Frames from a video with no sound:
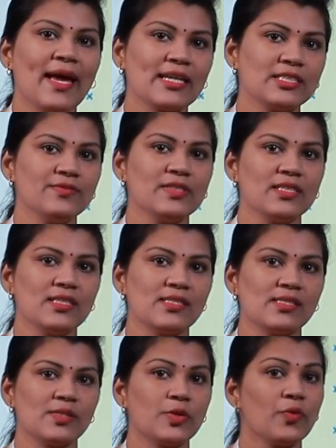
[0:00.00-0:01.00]

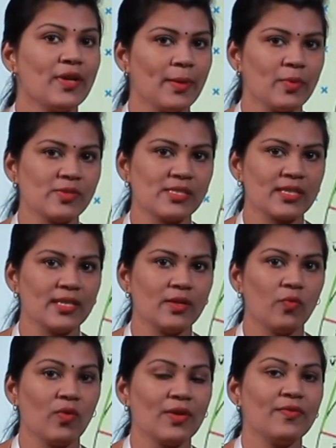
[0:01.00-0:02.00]
activities to demonstrate
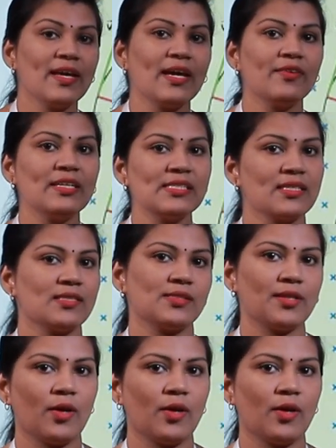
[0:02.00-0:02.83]
what we have discussed